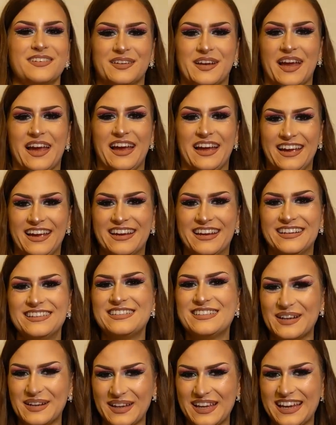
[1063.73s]
okay,
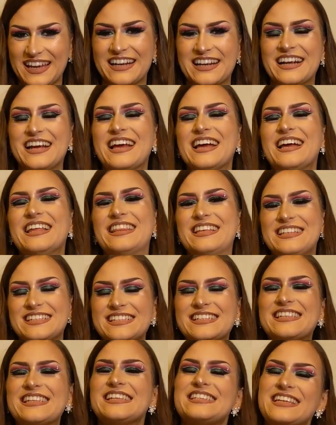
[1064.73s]
so here,
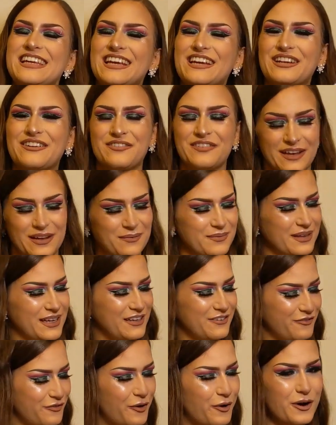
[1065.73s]
this is a ticket of
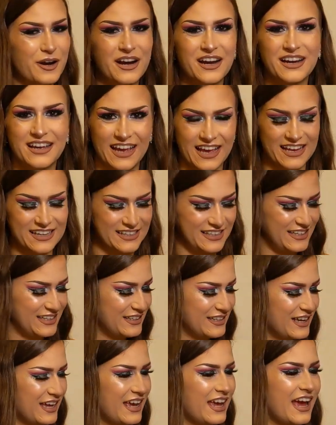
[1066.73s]
Youngblood for
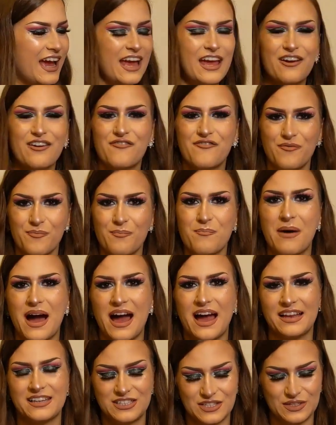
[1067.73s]
Helly. I have
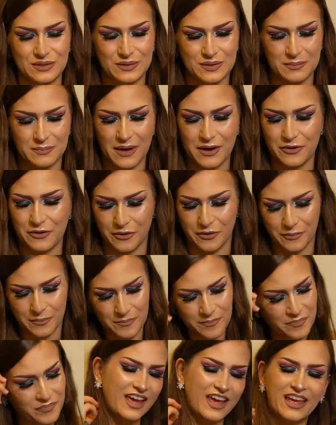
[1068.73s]
mine too in my
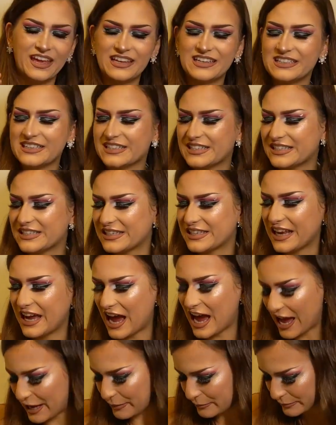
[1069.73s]
room, and
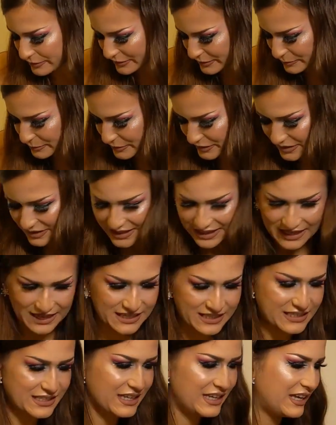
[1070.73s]
I'm gonna put
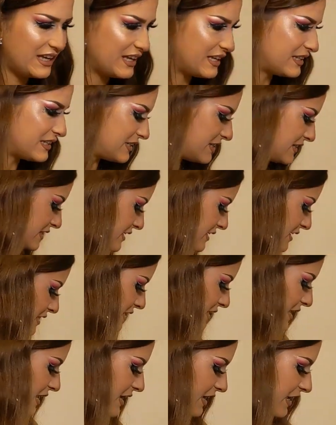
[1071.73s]
that in
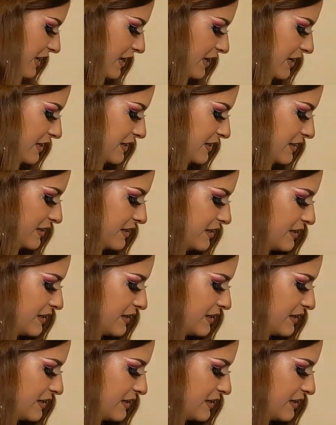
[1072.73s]
an